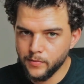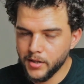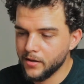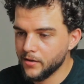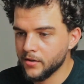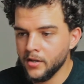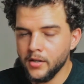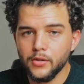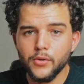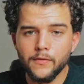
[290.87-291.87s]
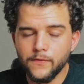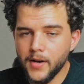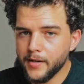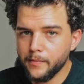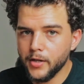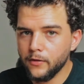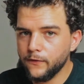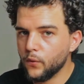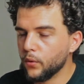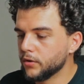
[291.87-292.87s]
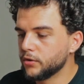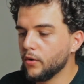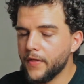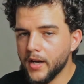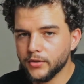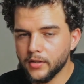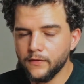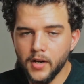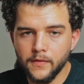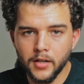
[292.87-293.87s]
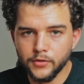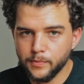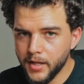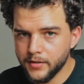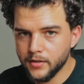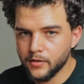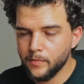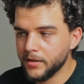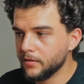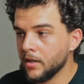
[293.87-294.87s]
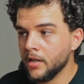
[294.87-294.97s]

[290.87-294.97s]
because you can find a meal for 2,500 pesos, but